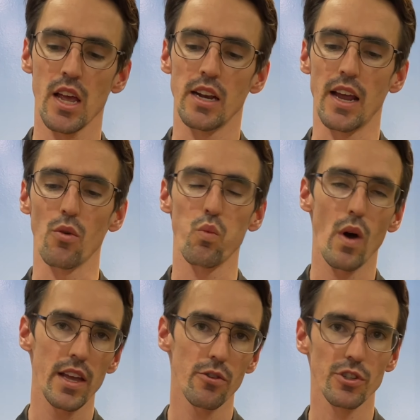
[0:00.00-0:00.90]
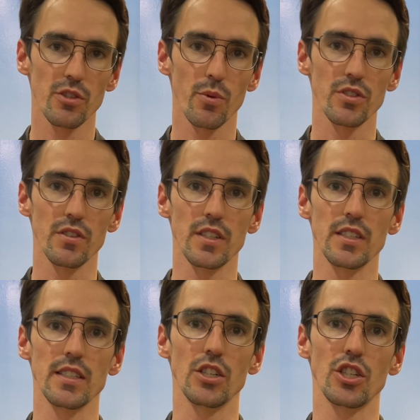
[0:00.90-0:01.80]
Now, the way the responsiveness
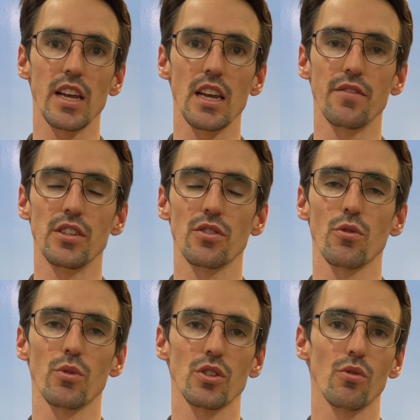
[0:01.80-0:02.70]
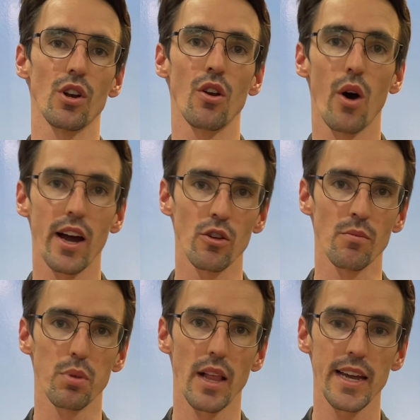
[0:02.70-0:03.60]
is achieved is through what's called a nylon
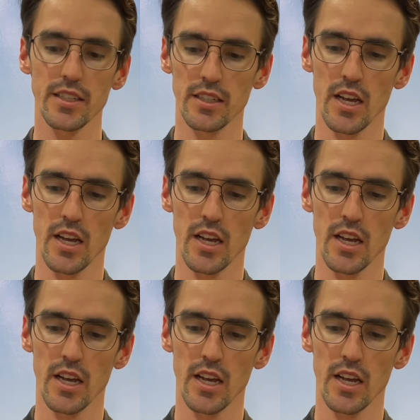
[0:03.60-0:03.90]
plate.